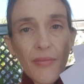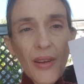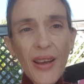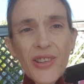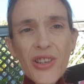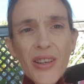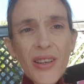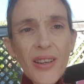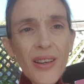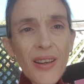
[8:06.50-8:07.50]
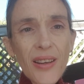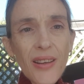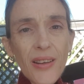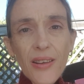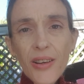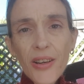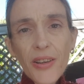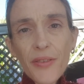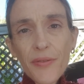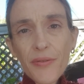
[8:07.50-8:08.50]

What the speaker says: Actually, kind of